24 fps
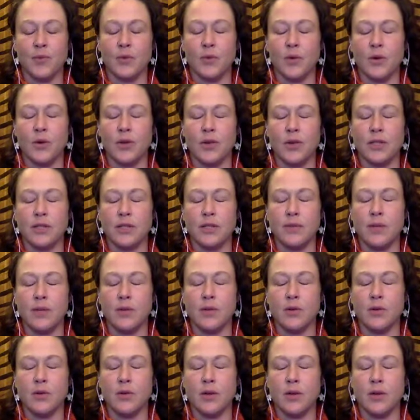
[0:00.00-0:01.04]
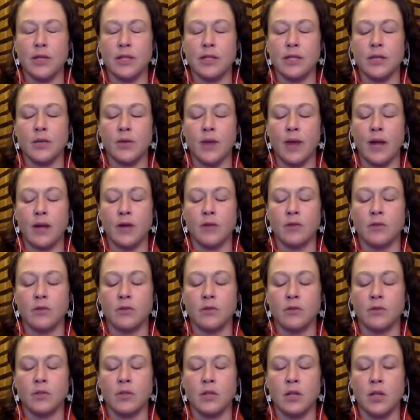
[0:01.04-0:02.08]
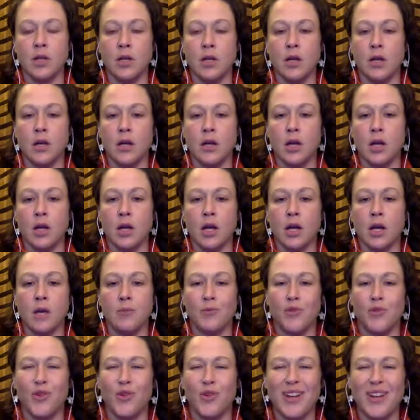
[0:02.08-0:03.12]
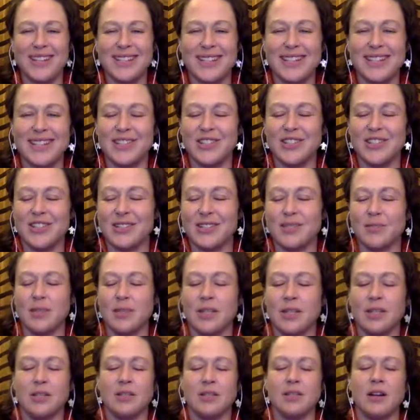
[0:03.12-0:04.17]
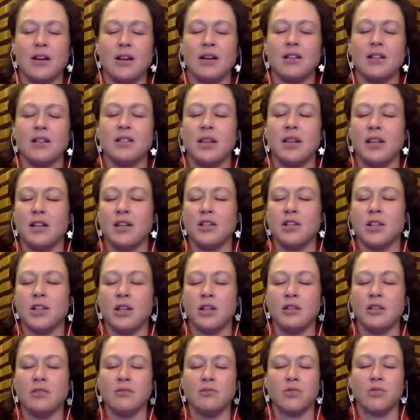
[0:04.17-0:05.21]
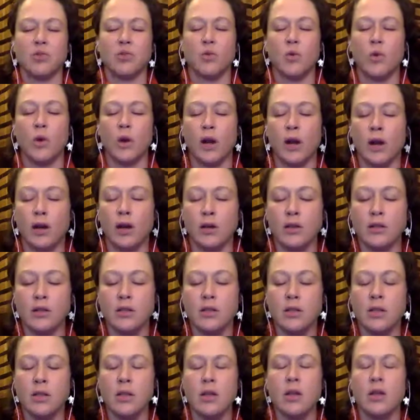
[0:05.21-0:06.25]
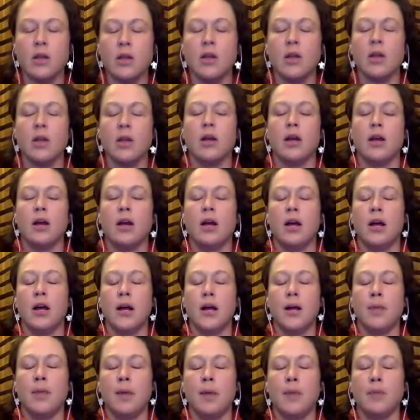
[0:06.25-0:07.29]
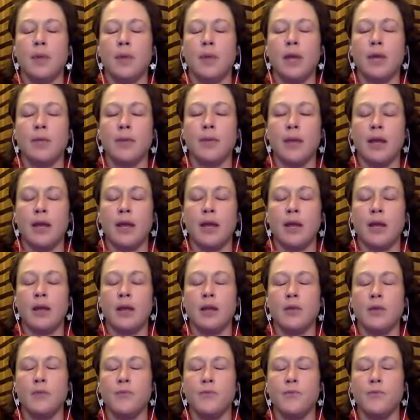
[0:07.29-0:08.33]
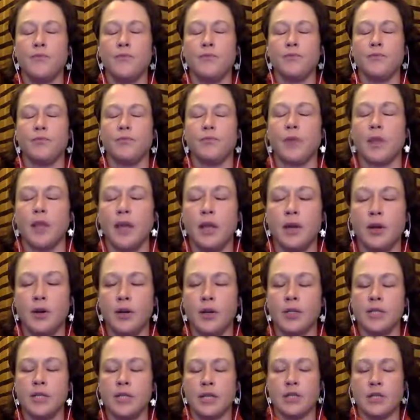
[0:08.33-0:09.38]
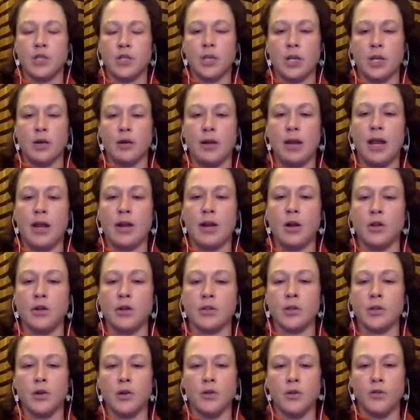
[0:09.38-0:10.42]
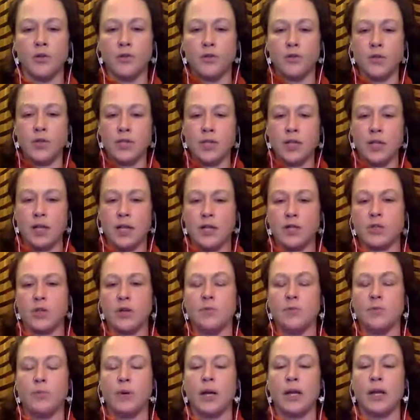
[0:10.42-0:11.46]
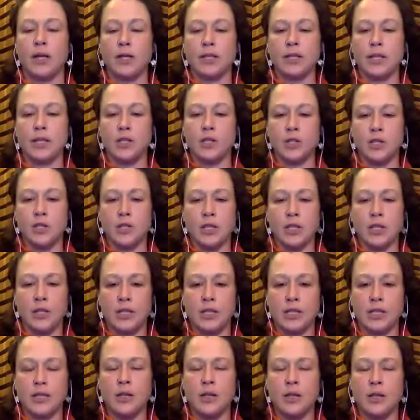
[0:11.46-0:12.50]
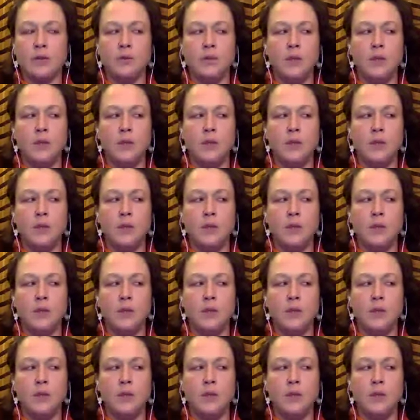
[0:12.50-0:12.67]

We're going to be orienting around, orienting just means our attention towards. I'm bringing my inner attention and also physiological, I'm bringing attention to this